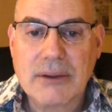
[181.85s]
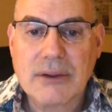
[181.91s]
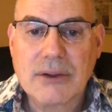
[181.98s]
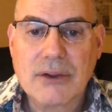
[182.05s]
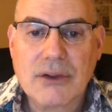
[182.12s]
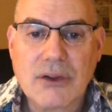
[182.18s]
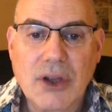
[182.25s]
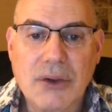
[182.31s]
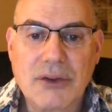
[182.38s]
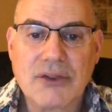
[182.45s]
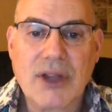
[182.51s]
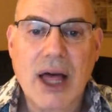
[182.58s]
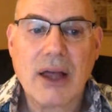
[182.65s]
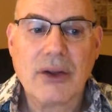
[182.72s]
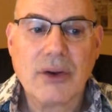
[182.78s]
So
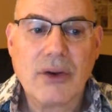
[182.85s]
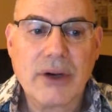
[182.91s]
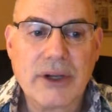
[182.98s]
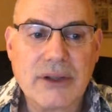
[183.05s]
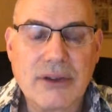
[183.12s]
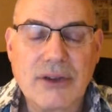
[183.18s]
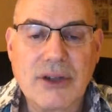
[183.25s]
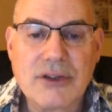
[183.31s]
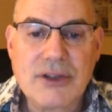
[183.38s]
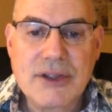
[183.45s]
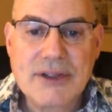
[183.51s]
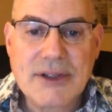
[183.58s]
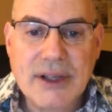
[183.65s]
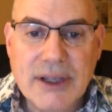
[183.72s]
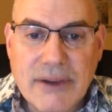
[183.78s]
solid organs such
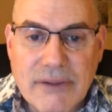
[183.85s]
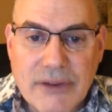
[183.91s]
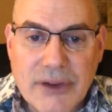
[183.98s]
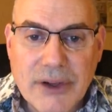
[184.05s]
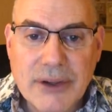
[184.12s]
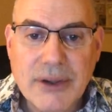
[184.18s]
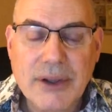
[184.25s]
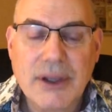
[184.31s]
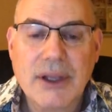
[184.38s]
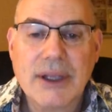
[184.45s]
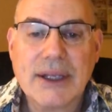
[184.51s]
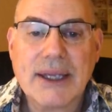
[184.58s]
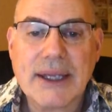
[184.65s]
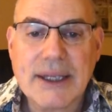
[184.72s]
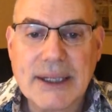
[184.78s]
as liver,
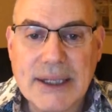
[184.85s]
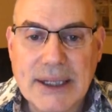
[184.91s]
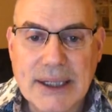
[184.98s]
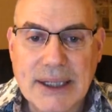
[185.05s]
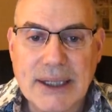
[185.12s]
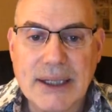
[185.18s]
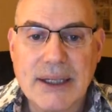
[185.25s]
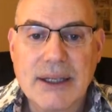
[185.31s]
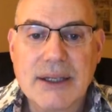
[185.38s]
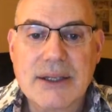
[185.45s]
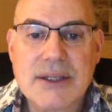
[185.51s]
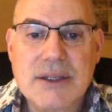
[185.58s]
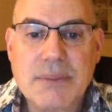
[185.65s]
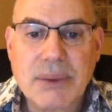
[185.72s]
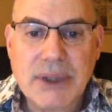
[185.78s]
kidney,
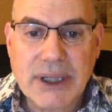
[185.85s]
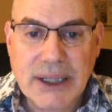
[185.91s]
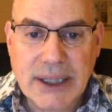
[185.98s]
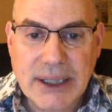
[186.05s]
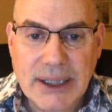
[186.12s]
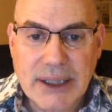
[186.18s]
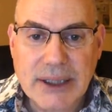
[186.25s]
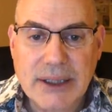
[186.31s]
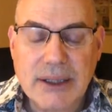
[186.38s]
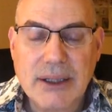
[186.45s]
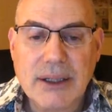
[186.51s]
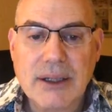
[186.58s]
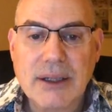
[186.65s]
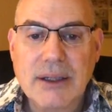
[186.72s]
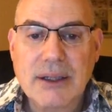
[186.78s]
spleen,
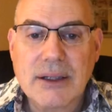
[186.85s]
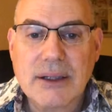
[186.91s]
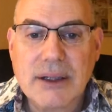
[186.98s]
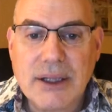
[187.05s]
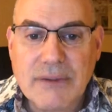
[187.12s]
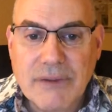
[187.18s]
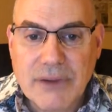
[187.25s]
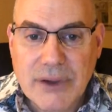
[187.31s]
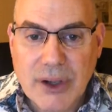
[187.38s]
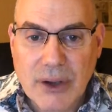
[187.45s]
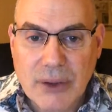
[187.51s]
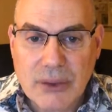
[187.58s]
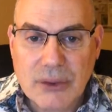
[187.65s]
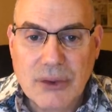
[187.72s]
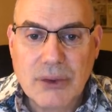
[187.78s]
lymph
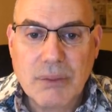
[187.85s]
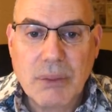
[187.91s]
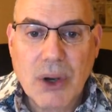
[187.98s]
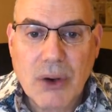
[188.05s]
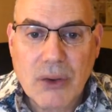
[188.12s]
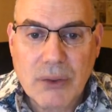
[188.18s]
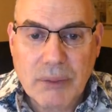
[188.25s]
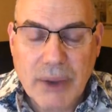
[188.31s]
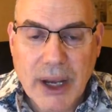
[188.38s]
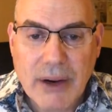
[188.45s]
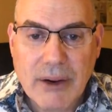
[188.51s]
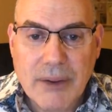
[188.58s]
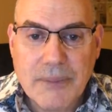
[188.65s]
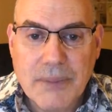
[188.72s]
nodes, bone marrow.